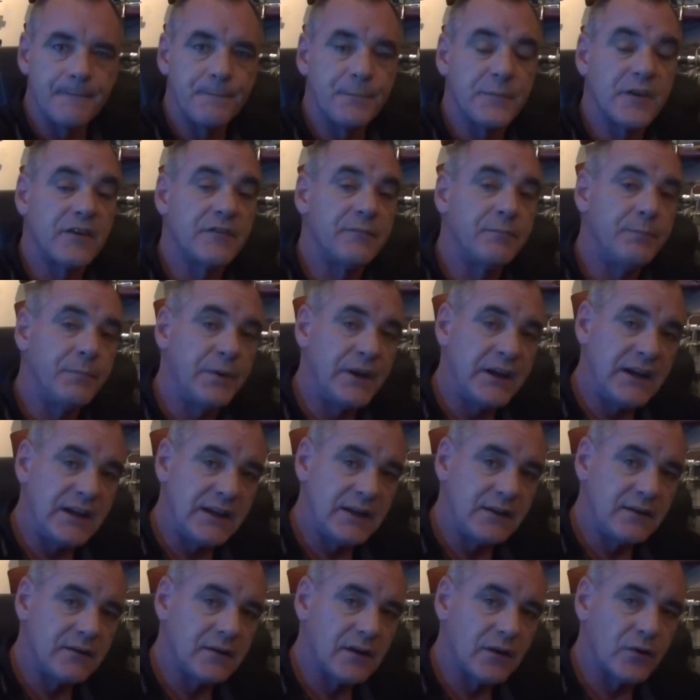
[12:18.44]
They've
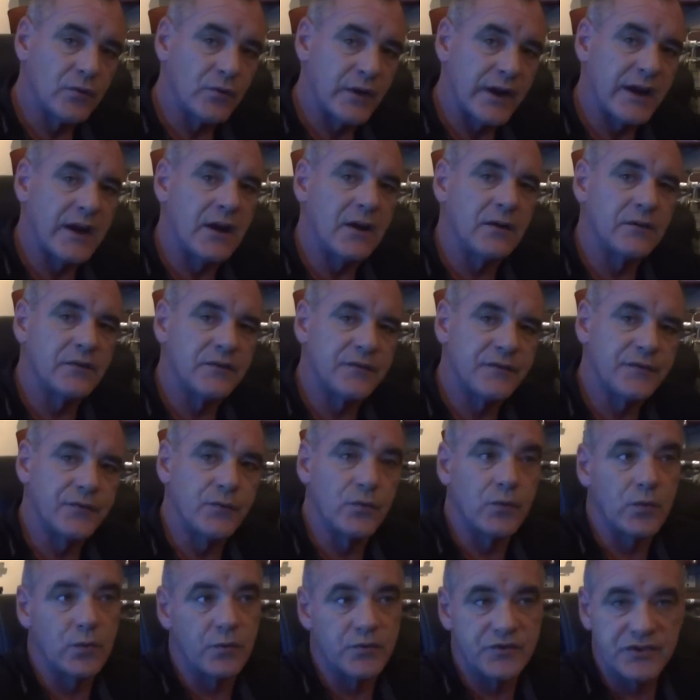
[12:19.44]
been around
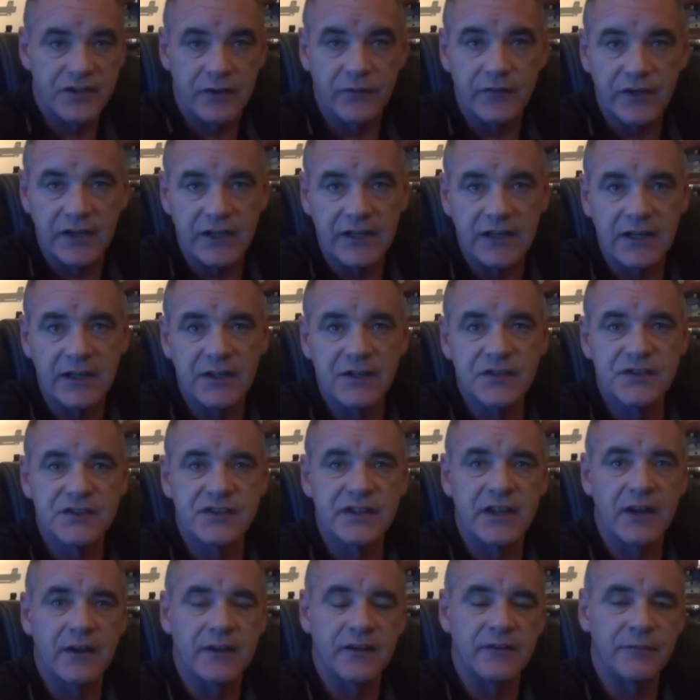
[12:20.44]
for 70 years
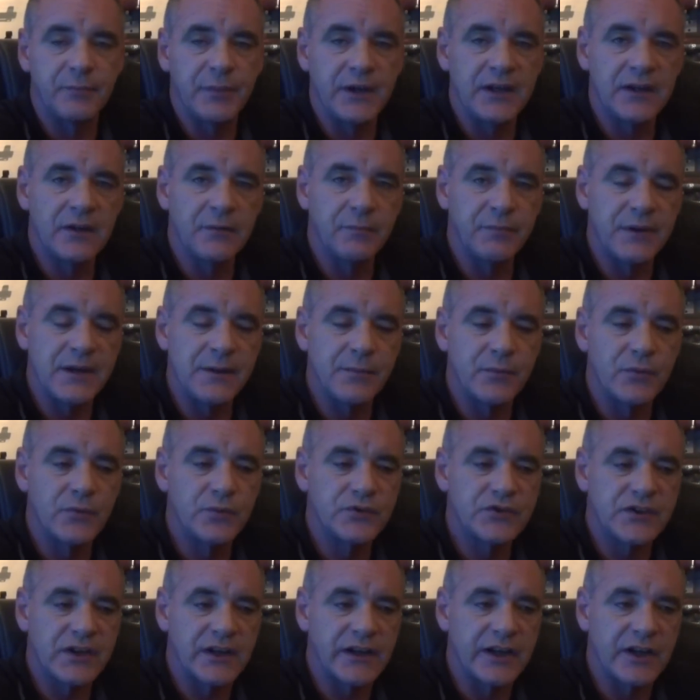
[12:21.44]
now, they've been in
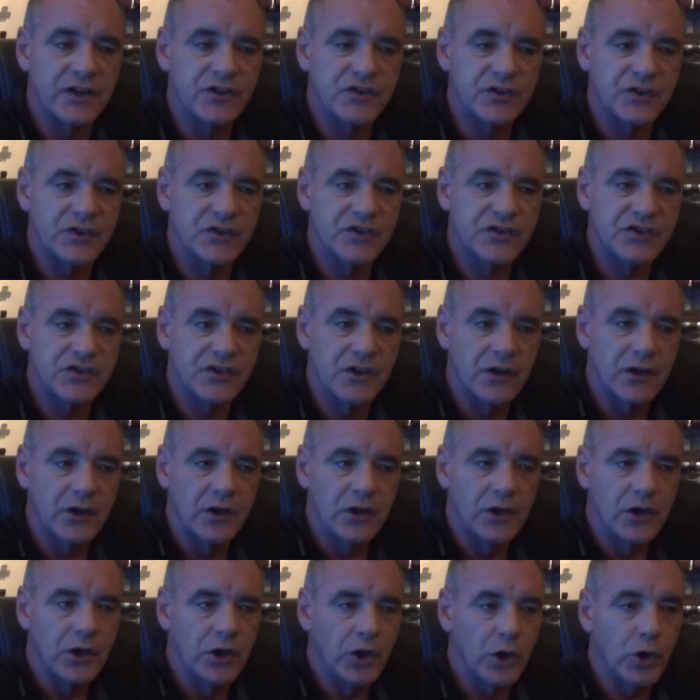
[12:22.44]
people's collections
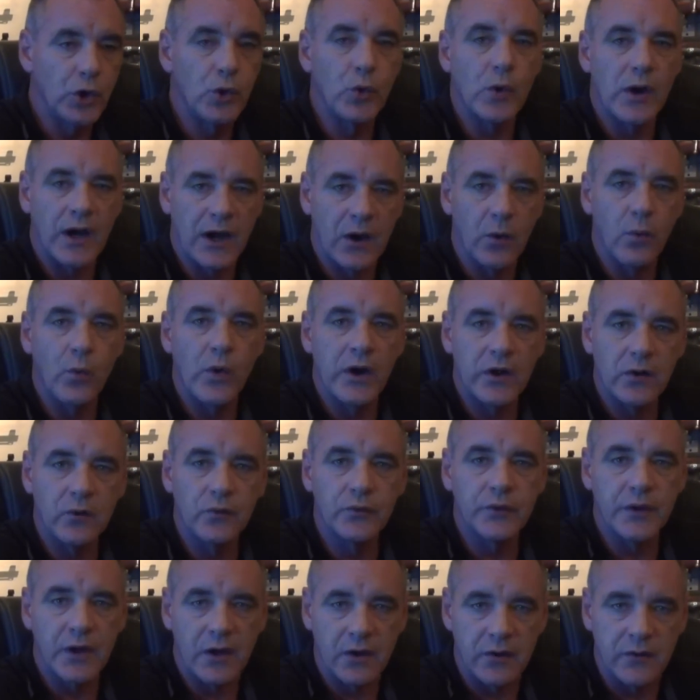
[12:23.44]
who are well
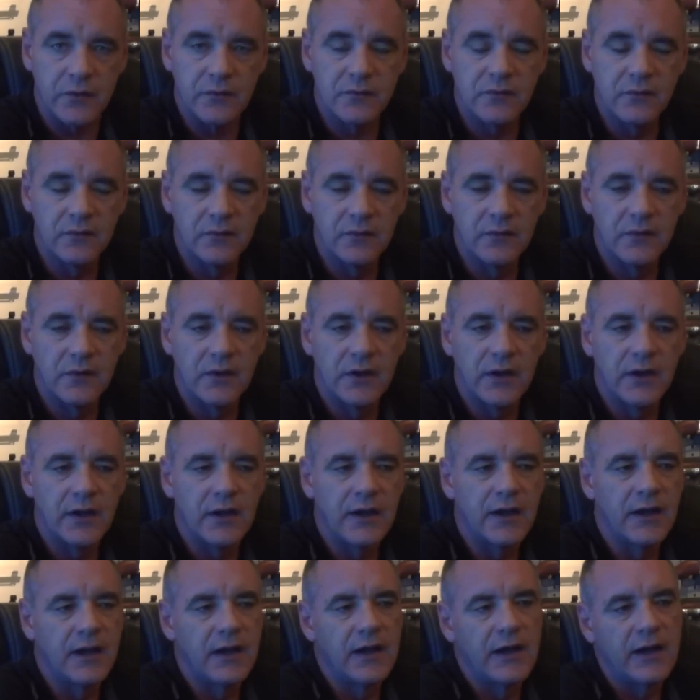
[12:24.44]
known.
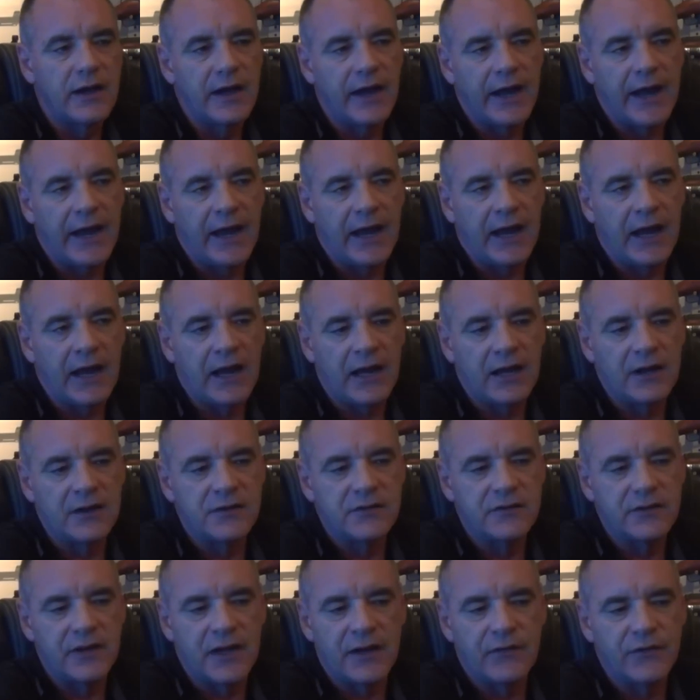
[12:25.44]

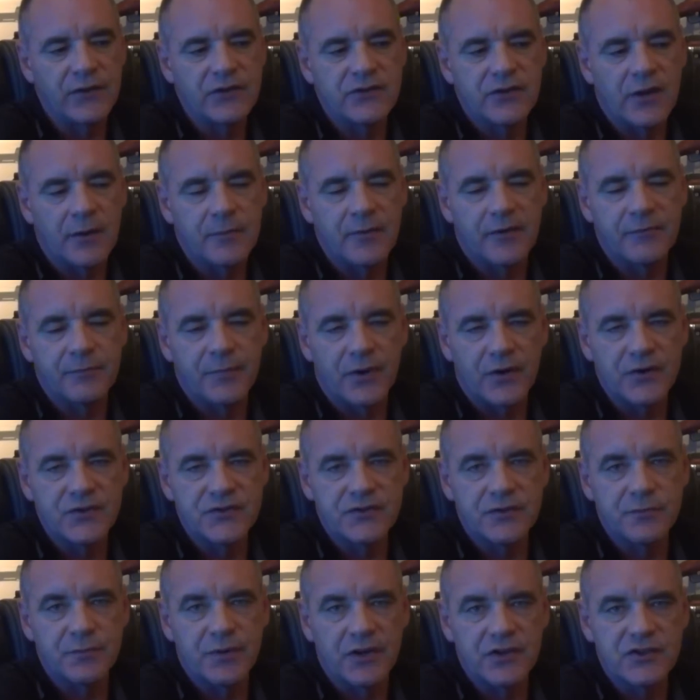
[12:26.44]
And every time I've
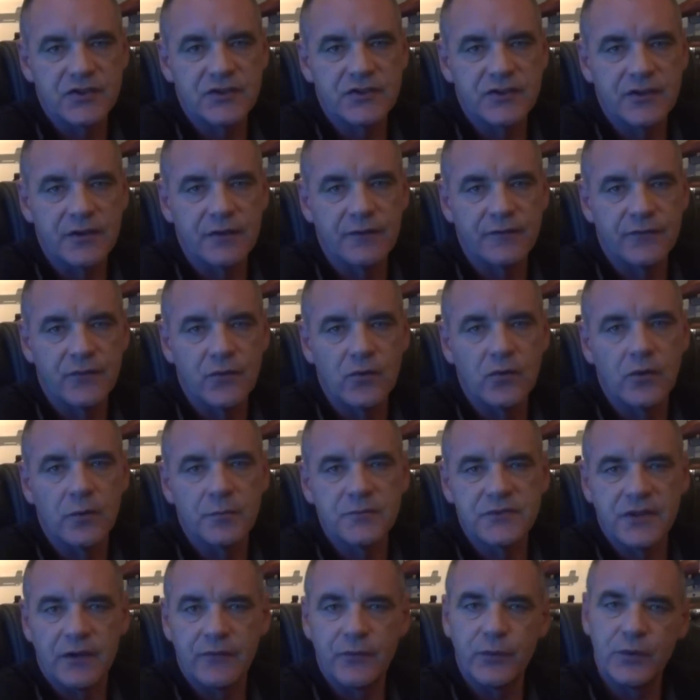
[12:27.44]
posted pictures to the
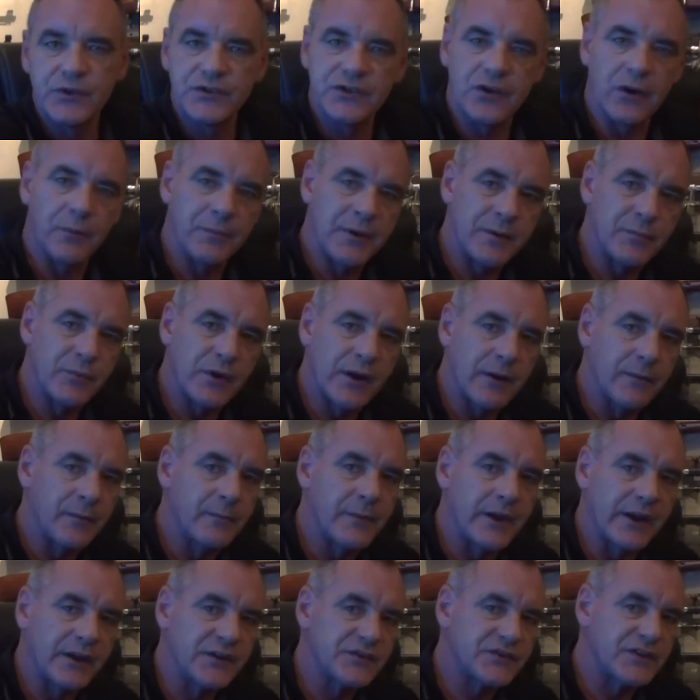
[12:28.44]
forums, I've always got people coming
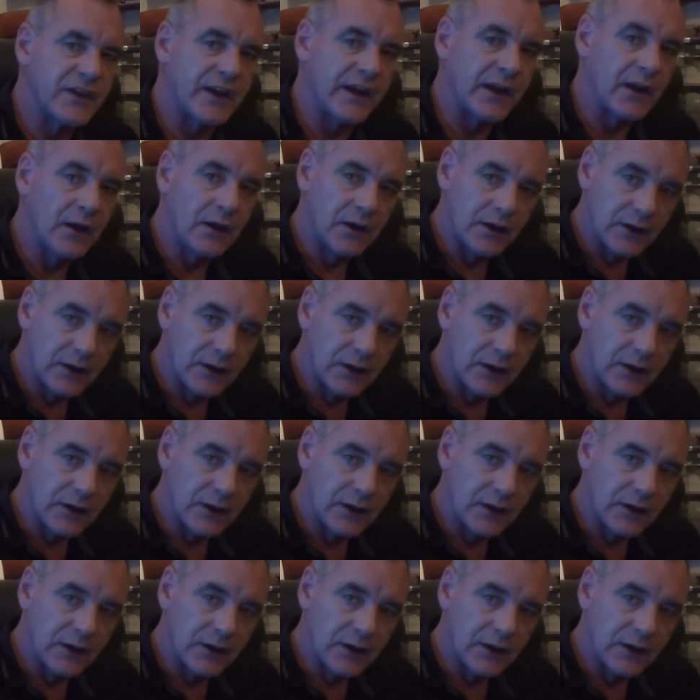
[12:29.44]
back and saying,